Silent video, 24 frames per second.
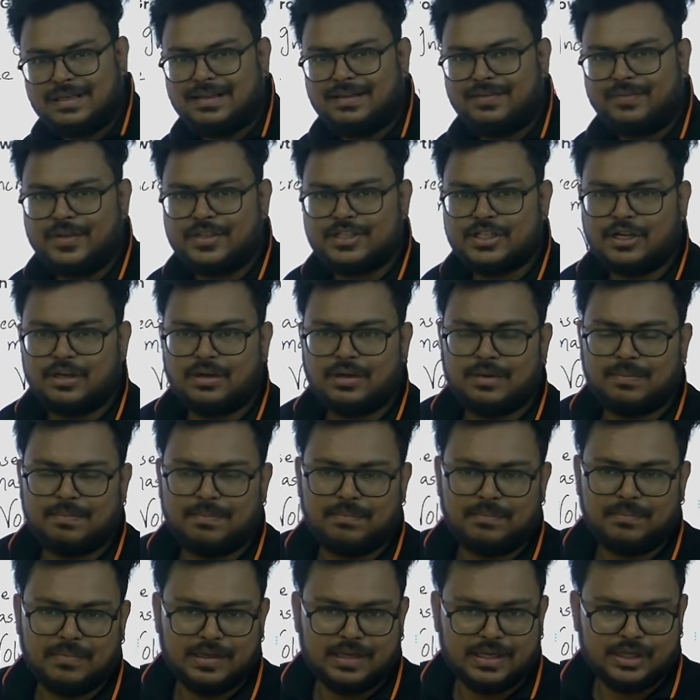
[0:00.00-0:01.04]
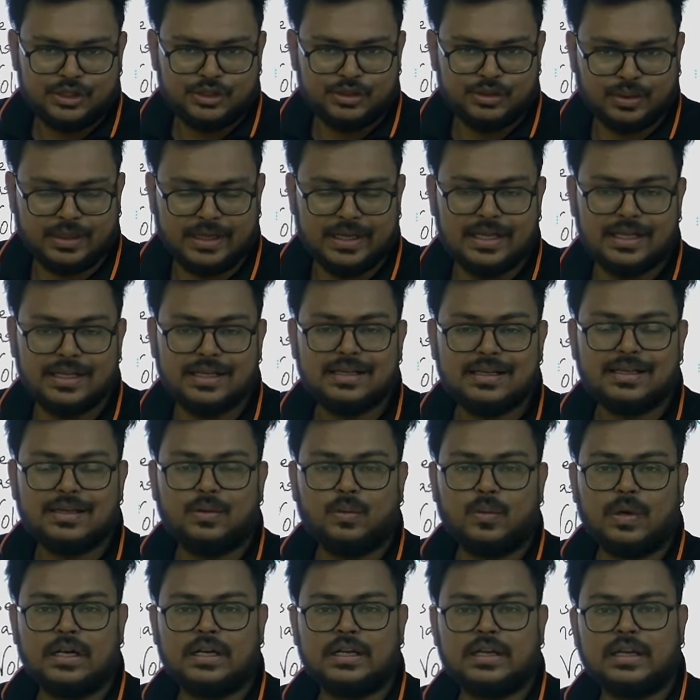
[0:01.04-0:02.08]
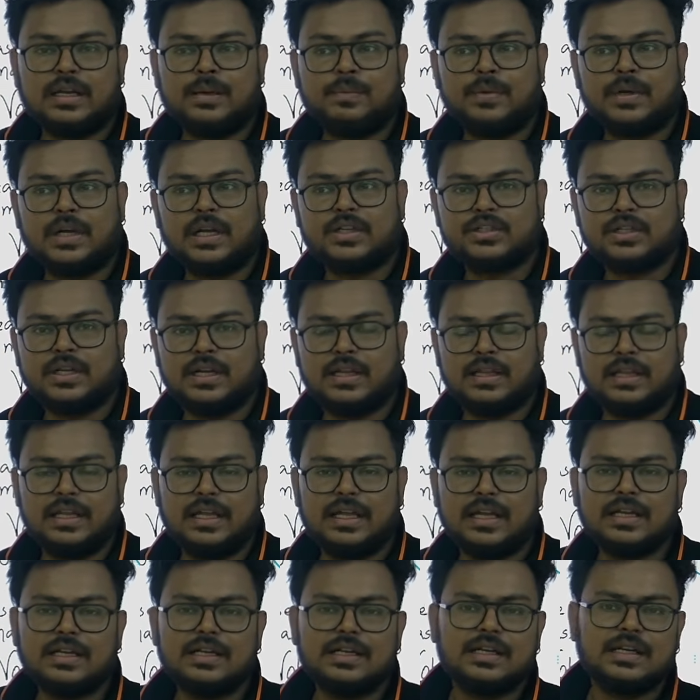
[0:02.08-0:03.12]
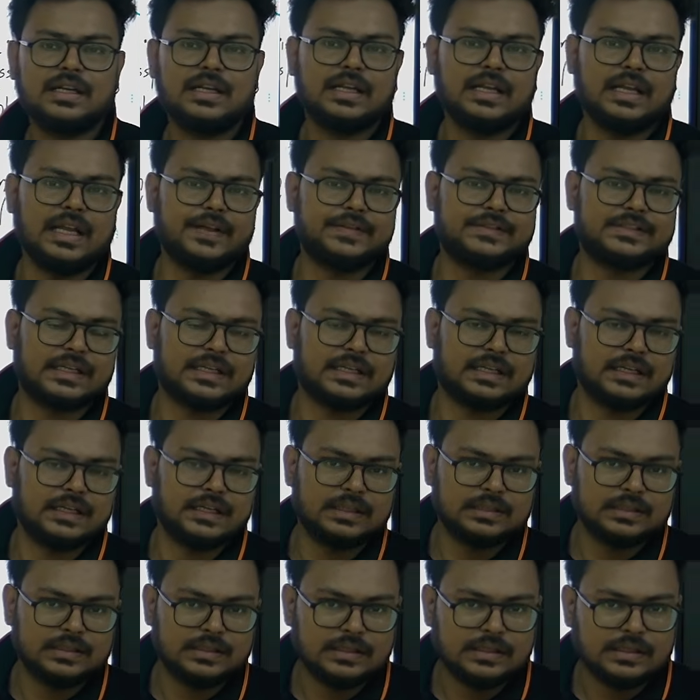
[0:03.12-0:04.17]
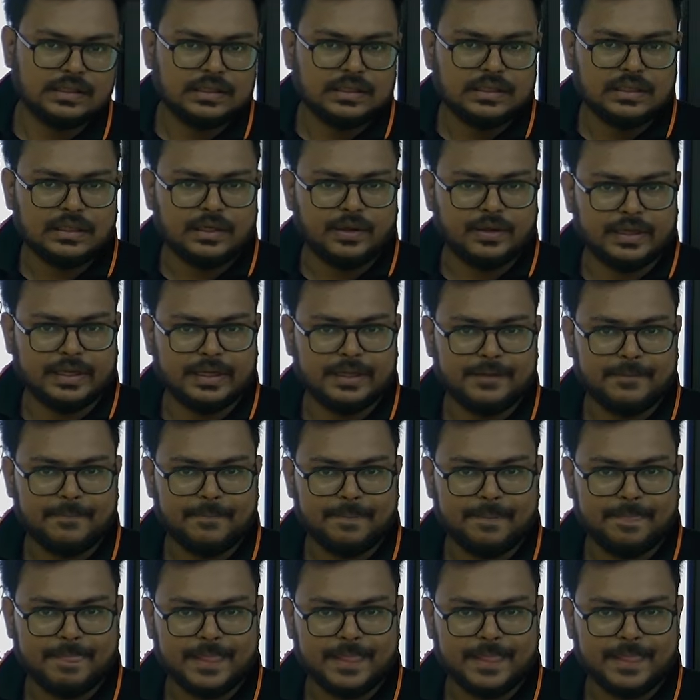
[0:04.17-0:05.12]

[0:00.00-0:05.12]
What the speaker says: which are not showing what? Reproduction in their life cycle. Okay.